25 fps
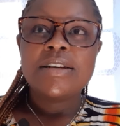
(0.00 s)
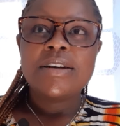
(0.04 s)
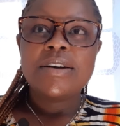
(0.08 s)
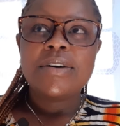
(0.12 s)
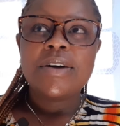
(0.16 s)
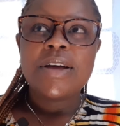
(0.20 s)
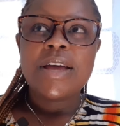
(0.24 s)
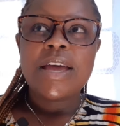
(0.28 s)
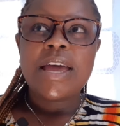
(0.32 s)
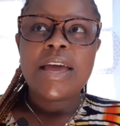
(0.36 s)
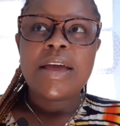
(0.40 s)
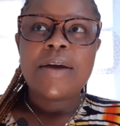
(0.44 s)

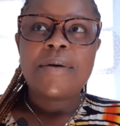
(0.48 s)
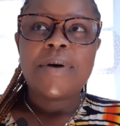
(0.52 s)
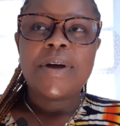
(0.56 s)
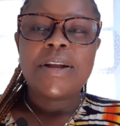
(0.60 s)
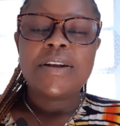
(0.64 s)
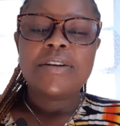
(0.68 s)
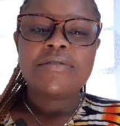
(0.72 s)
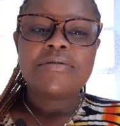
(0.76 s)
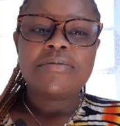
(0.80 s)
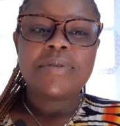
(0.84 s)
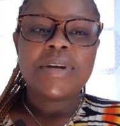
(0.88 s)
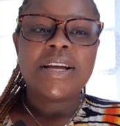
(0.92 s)

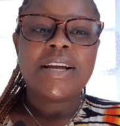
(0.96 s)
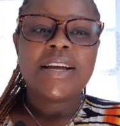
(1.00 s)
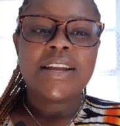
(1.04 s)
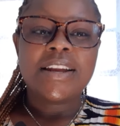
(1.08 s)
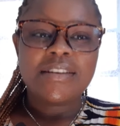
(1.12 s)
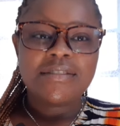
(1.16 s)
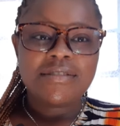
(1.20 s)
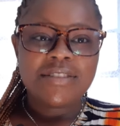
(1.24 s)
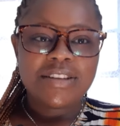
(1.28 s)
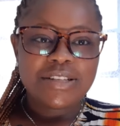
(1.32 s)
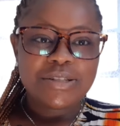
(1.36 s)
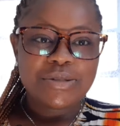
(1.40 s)
one of my
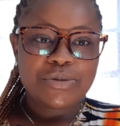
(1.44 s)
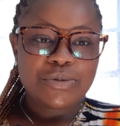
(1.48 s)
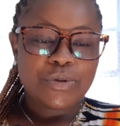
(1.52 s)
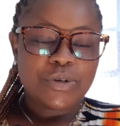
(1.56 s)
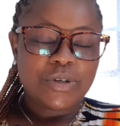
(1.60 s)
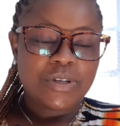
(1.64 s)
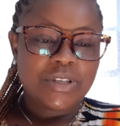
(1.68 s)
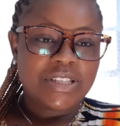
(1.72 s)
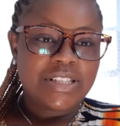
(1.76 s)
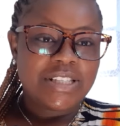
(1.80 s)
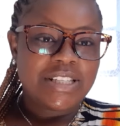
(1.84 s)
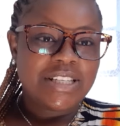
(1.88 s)
cravings
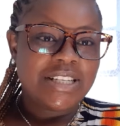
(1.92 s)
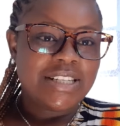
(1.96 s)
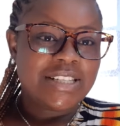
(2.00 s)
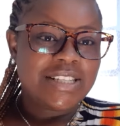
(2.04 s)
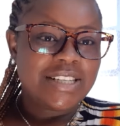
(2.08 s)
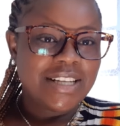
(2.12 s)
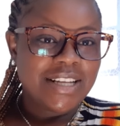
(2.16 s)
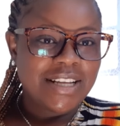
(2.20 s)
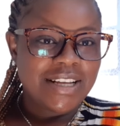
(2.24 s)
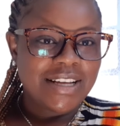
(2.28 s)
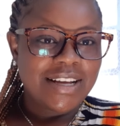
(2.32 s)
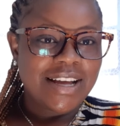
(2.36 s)
was
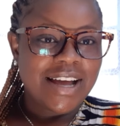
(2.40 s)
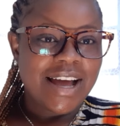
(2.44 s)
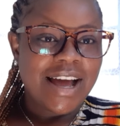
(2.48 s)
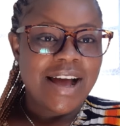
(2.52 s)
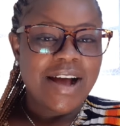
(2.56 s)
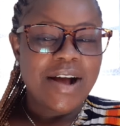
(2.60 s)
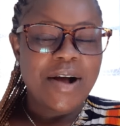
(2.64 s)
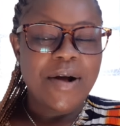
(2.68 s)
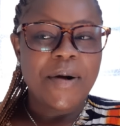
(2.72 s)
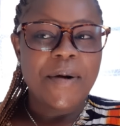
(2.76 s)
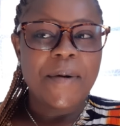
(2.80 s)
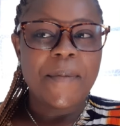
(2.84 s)
eating
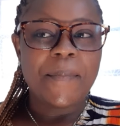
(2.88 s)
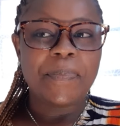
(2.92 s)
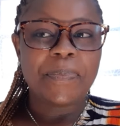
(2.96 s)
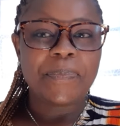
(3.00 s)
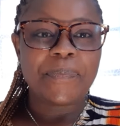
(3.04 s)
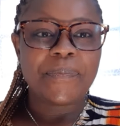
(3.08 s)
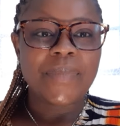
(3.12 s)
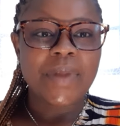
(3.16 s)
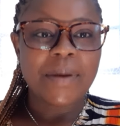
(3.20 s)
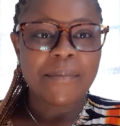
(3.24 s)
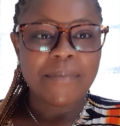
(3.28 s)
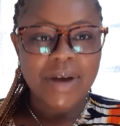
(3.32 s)

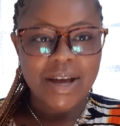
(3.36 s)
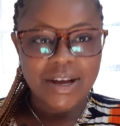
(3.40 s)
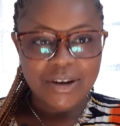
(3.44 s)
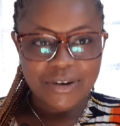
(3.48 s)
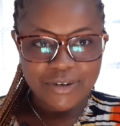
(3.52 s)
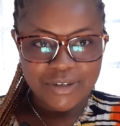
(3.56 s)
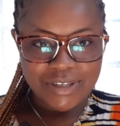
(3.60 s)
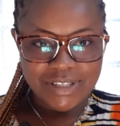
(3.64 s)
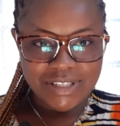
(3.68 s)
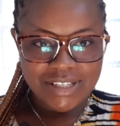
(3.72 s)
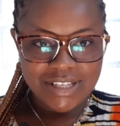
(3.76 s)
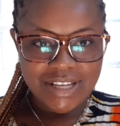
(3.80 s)

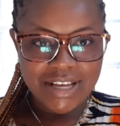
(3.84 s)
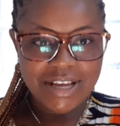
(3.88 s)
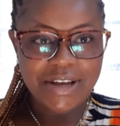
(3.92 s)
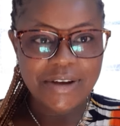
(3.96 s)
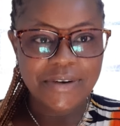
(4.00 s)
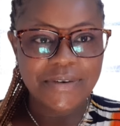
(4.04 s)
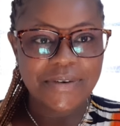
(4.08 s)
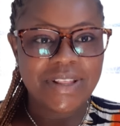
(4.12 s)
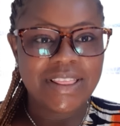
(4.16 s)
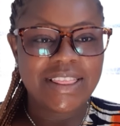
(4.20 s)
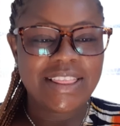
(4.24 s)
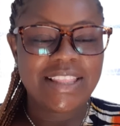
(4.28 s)
mangoes
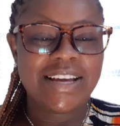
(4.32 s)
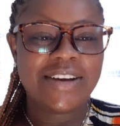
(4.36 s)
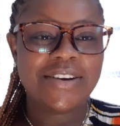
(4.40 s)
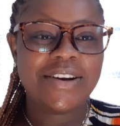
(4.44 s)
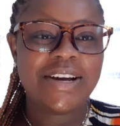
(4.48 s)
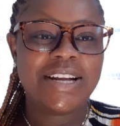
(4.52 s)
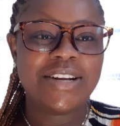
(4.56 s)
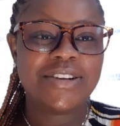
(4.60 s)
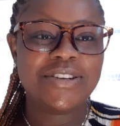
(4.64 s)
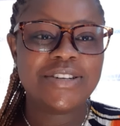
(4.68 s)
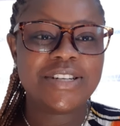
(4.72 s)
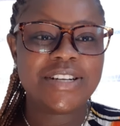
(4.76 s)
when they
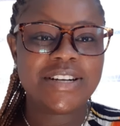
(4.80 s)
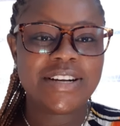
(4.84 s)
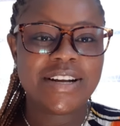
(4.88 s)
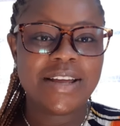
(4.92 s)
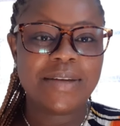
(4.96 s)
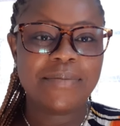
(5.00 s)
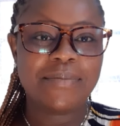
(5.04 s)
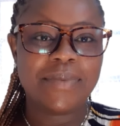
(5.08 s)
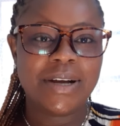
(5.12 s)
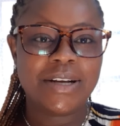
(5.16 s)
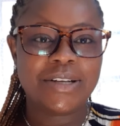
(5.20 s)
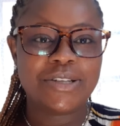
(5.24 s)
were not
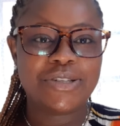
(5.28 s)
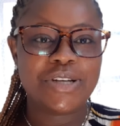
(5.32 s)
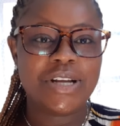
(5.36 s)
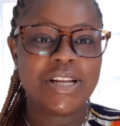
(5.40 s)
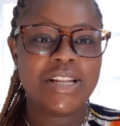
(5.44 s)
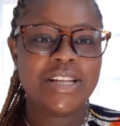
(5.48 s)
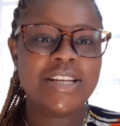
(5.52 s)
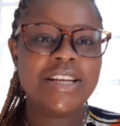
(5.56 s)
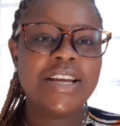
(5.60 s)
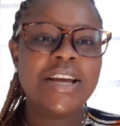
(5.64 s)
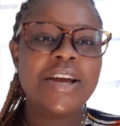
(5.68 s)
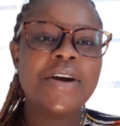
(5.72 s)
ripe,
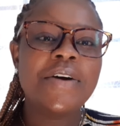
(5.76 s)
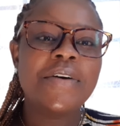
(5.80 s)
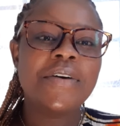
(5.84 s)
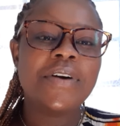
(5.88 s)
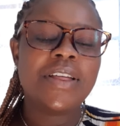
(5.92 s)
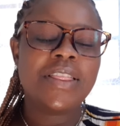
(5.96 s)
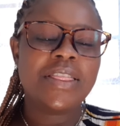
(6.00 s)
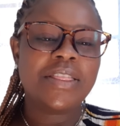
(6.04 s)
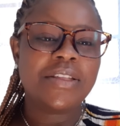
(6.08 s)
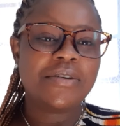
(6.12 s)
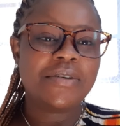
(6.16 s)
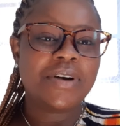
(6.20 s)
actually,
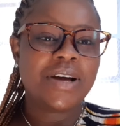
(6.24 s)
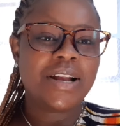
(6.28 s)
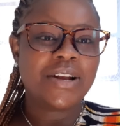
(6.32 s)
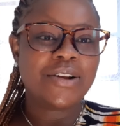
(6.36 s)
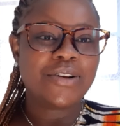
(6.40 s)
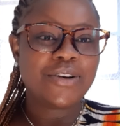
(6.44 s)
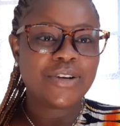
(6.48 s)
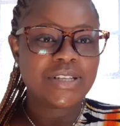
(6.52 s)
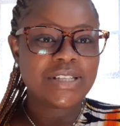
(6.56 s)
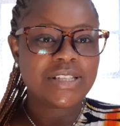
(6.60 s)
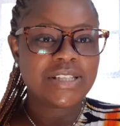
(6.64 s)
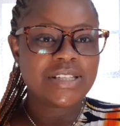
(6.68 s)
when they were
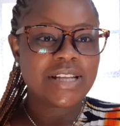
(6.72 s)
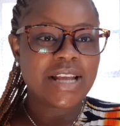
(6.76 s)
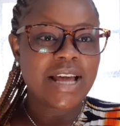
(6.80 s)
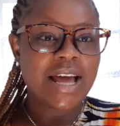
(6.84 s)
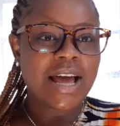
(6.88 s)
not